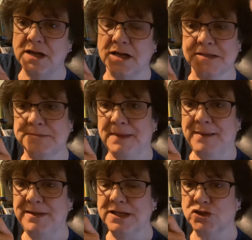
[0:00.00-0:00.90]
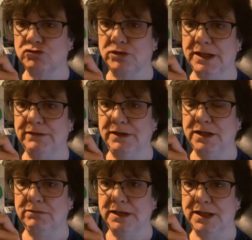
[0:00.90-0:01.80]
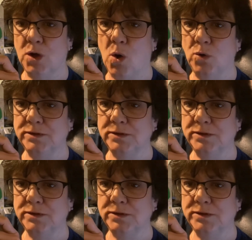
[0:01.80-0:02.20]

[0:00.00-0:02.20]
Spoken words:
because maybe it's really, really, really cold